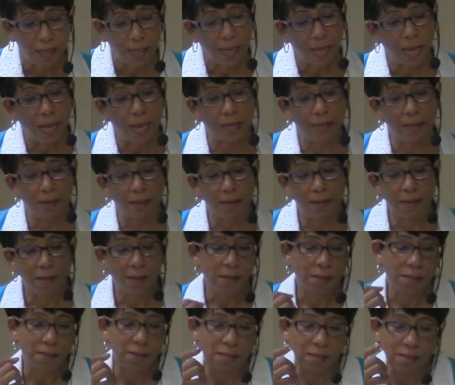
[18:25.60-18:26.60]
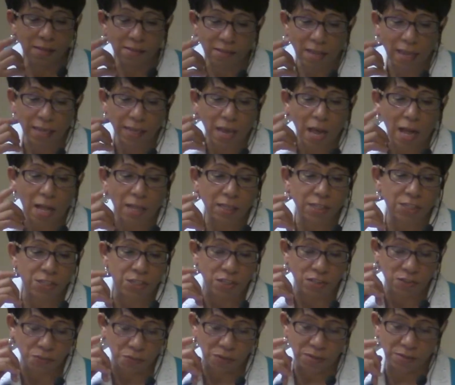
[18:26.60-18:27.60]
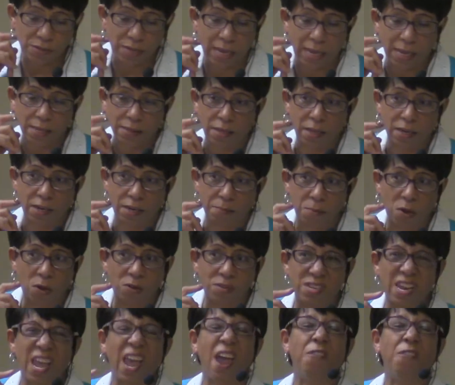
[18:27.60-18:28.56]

And the psychologists were saying that most